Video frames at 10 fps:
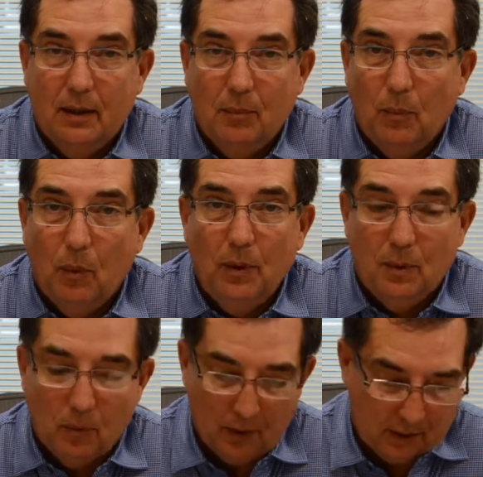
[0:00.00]
More
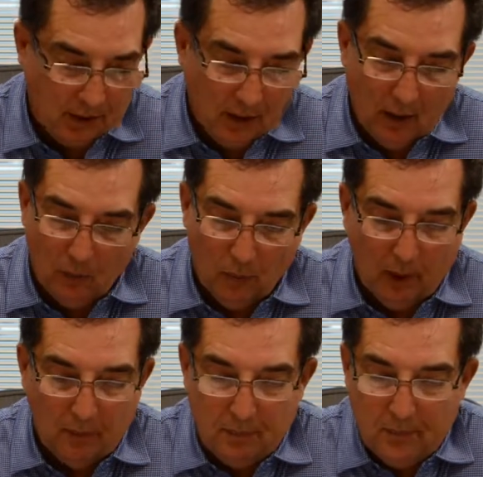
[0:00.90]
than worth it.
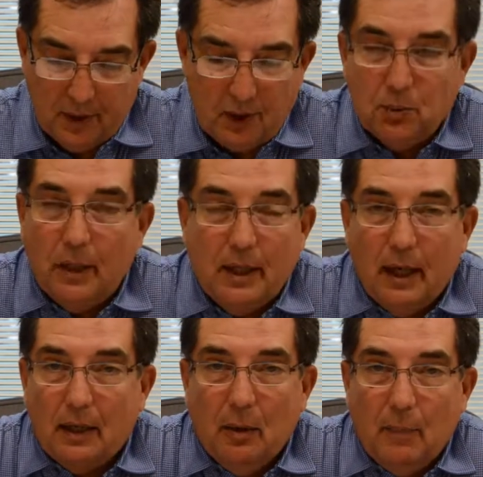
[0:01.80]
Well, this week
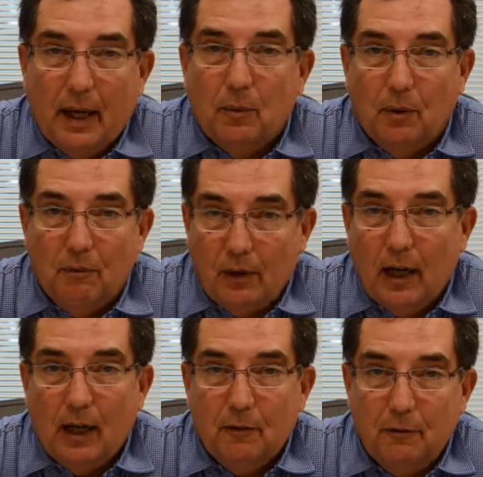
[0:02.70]
I come back with
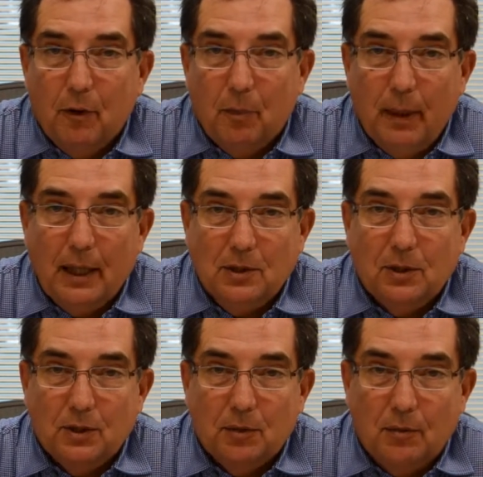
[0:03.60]
5 full
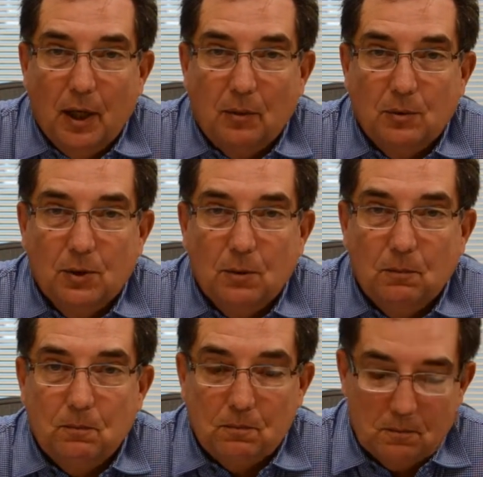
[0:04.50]
pages of notes.
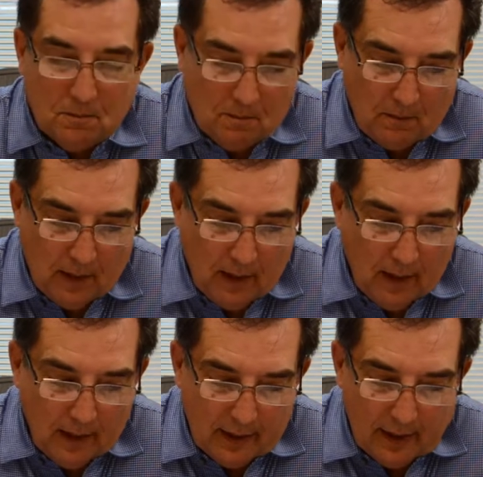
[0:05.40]

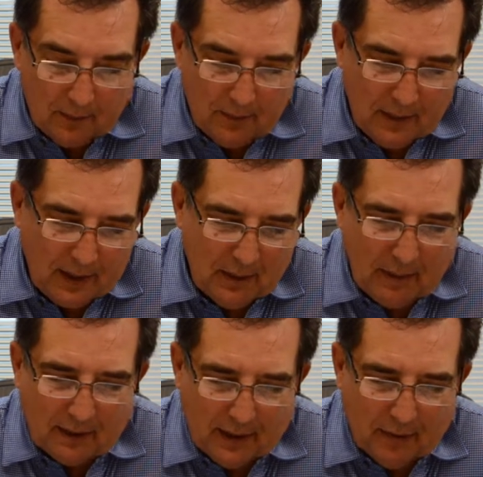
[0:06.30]
Now, think
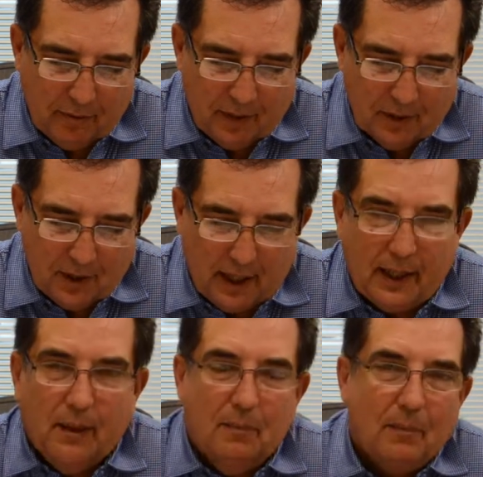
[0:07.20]
about that for a
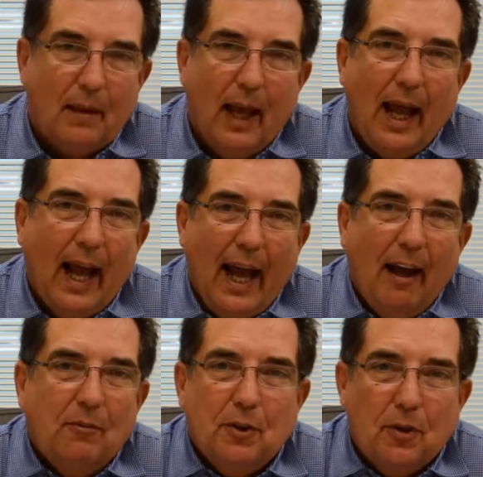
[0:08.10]
second.
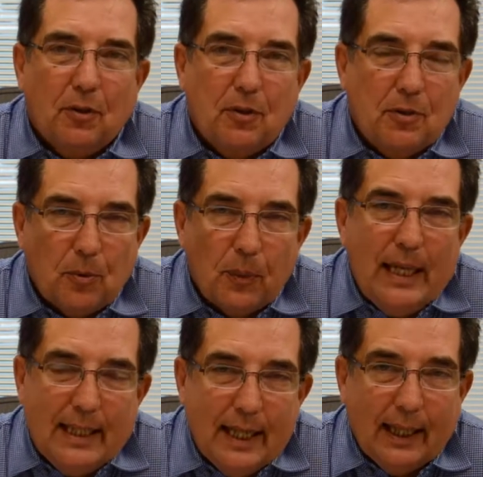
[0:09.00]
After
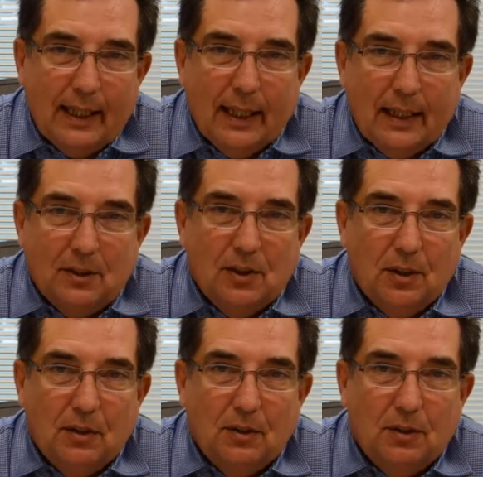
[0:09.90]
3
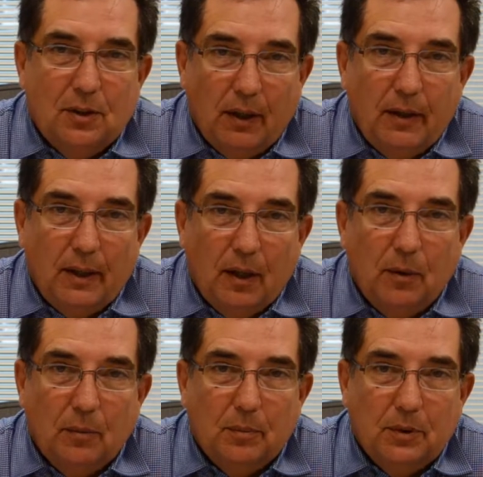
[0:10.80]
decades selling
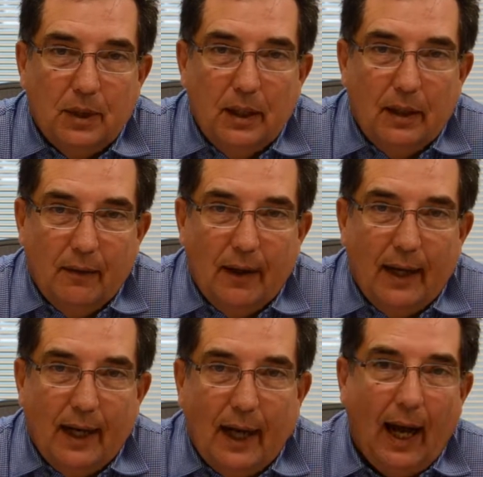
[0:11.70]
homes in
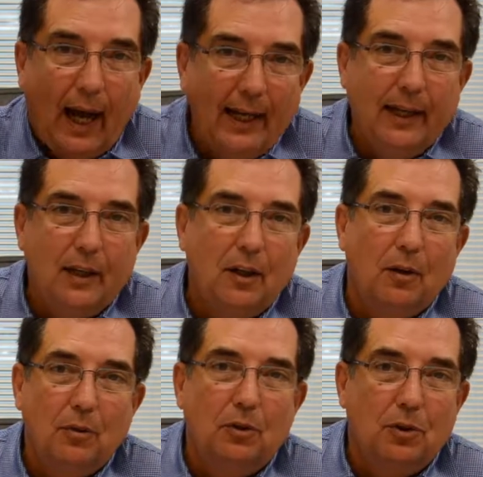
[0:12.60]
Atlanta, I can
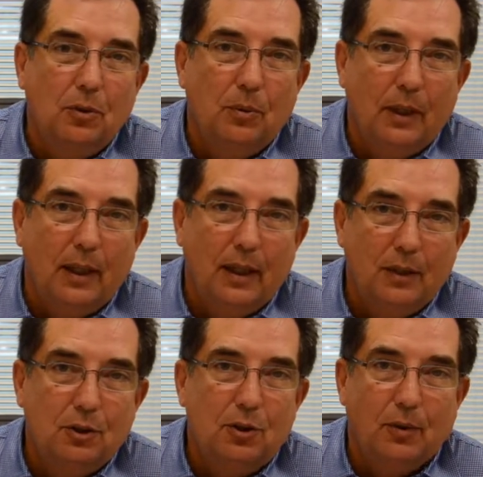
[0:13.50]
go to an
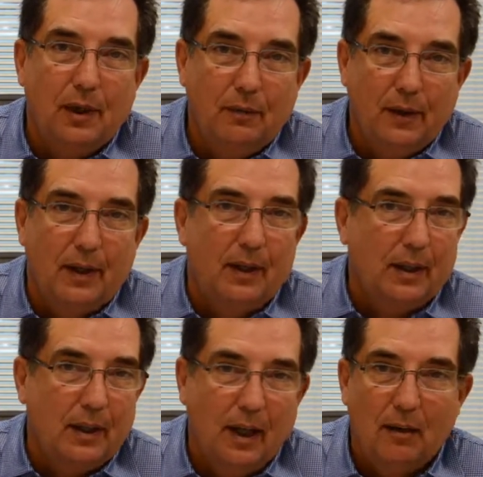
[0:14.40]
industry event, a
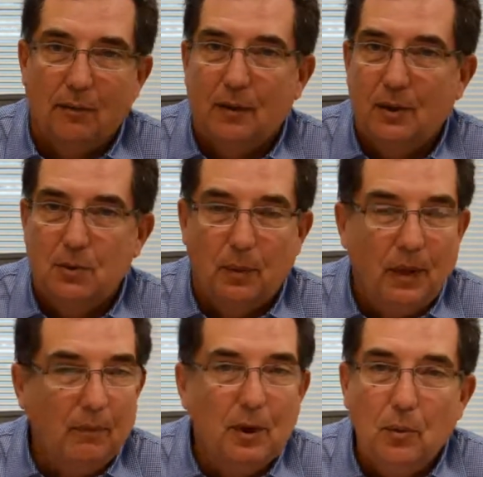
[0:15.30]
conference,
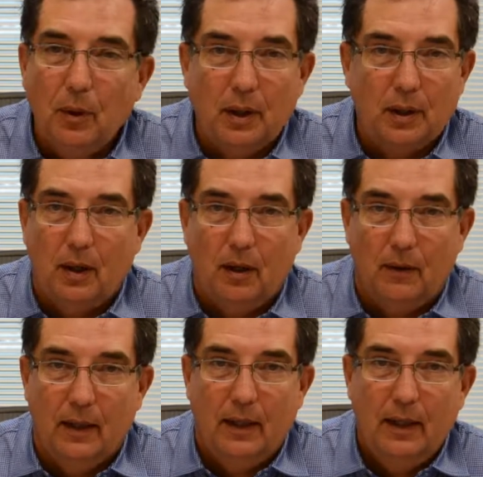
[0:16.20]
whatever you want to
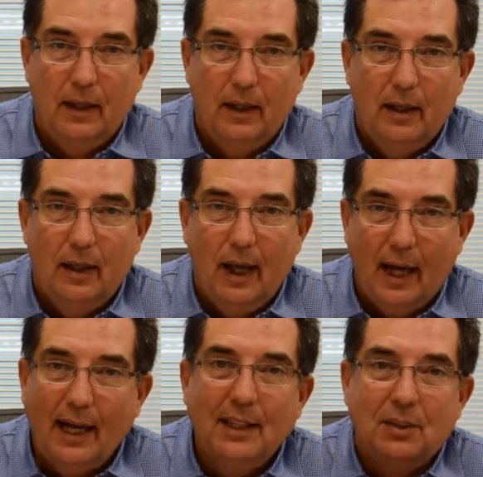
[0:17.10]
call it,
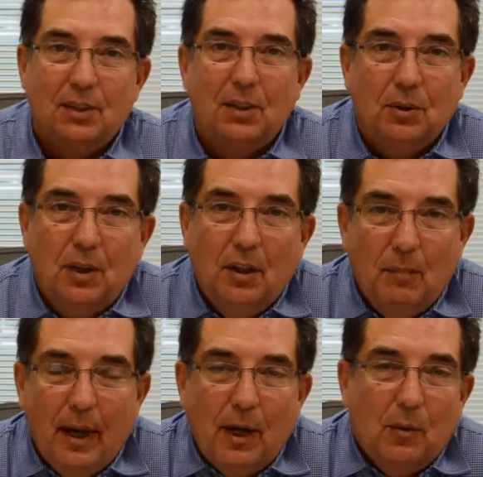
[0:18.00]
and I can still
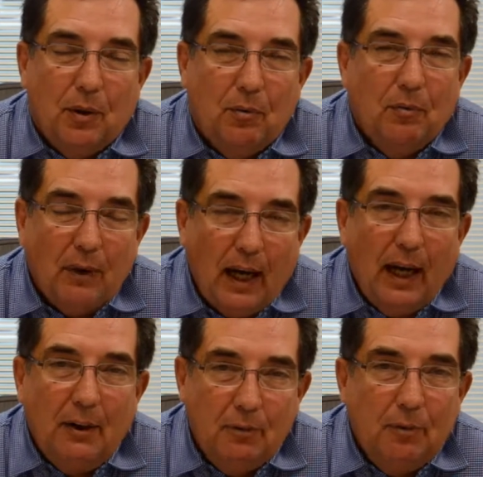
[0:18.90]
come back with
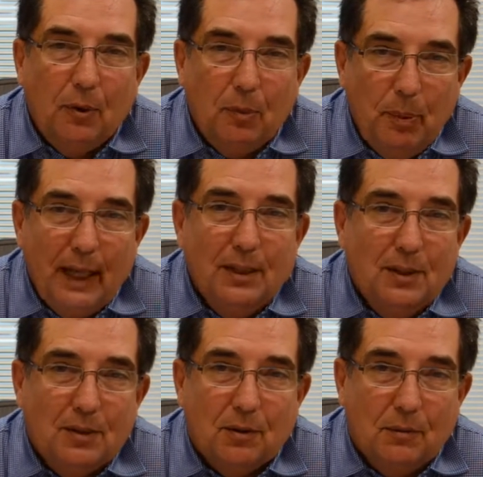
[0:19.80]
5 full
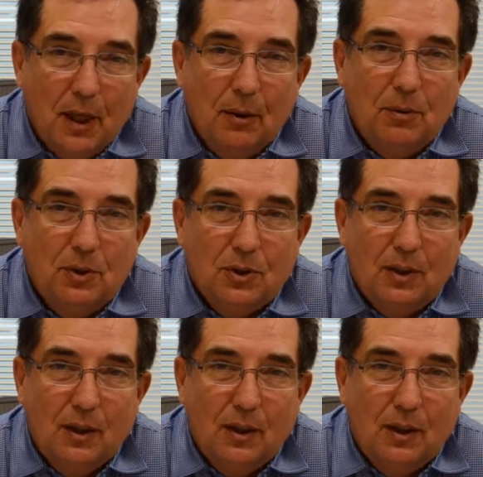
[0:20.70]
pages of notes.